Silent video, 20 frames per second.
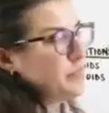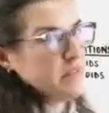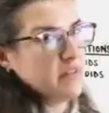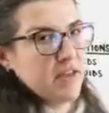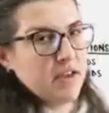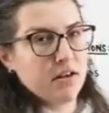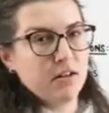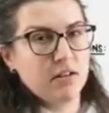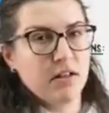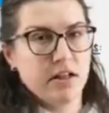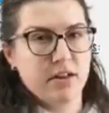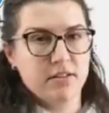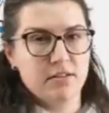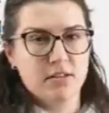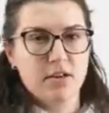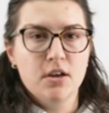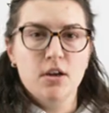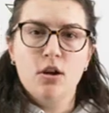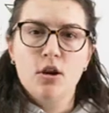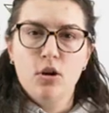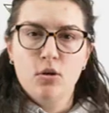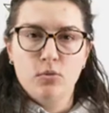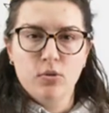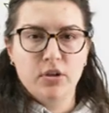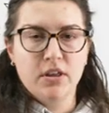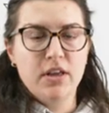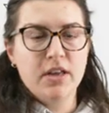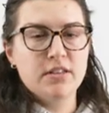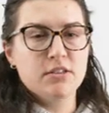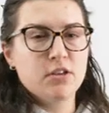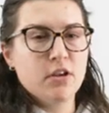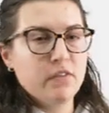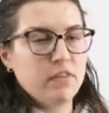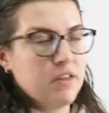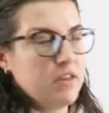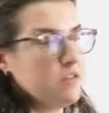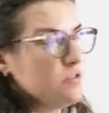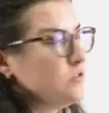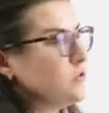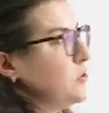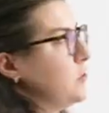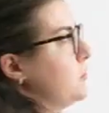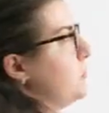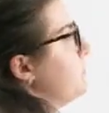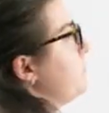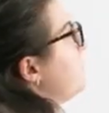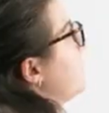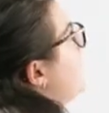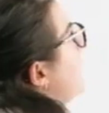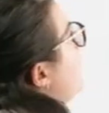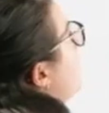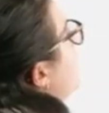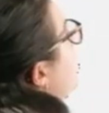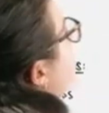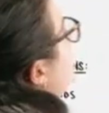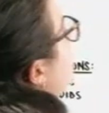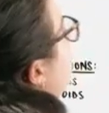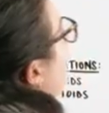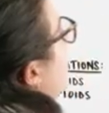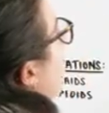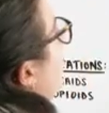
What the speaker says: but the NCLEX really hits on these two. So we